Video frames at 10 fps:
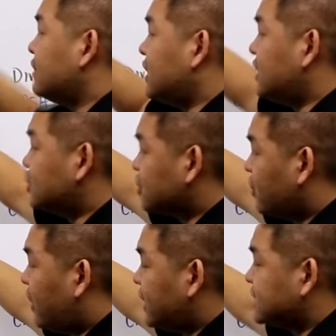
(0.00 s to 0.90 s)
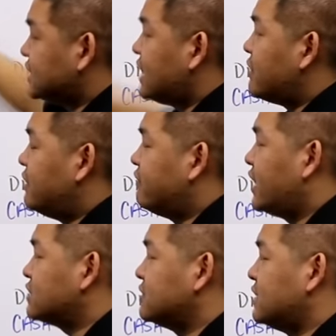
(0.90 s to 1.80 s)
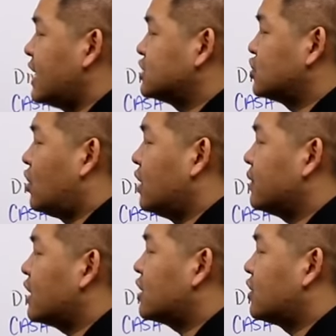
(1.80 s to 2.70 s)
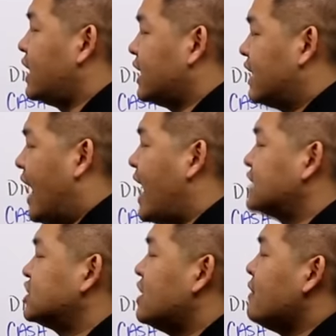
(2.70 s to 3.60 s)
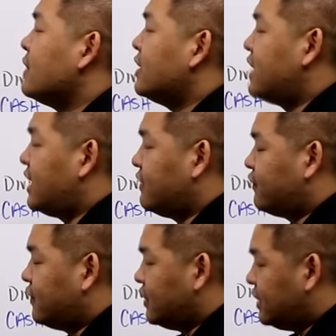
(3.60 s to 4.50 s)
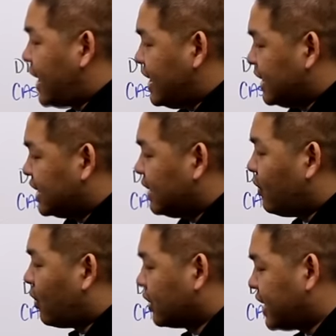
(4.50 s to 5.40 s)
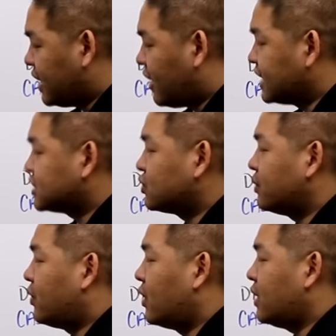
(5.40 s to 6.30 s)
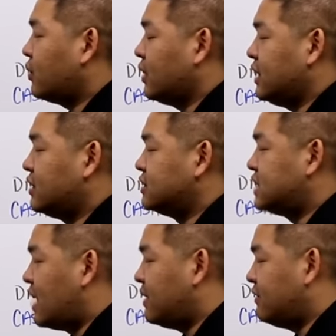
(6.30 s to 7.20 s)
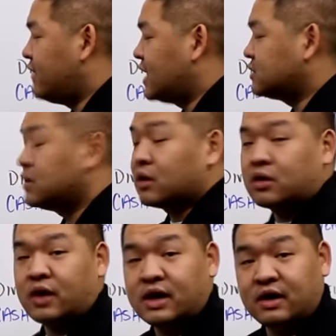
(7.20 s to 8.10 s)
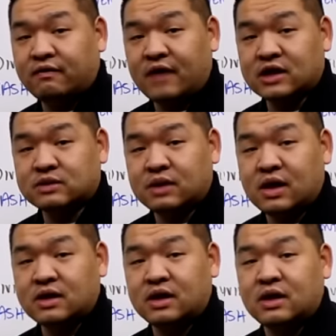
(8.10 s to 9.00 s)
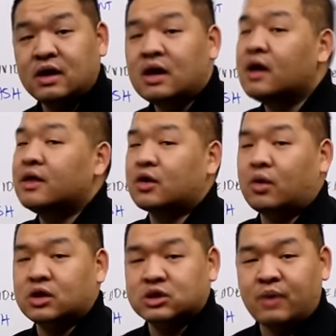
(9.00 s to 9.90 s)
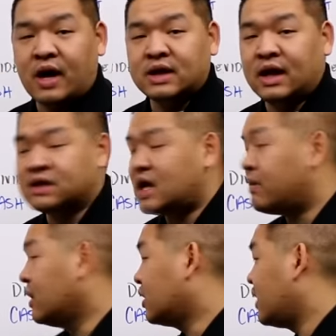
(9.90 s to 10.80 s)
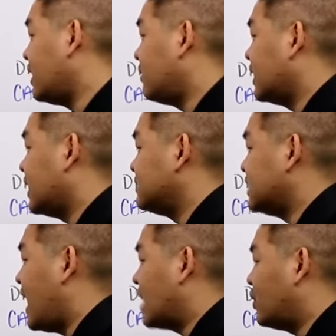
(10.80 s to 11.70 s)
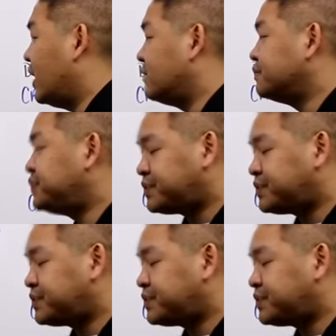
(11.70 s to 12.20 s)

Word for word: The initial one is the debit investment in X Corp, credit cash. Then if net income or net loss is reported, we'll either debit investment or credit investment, and then the corresponding debit or credit when it comes to equity.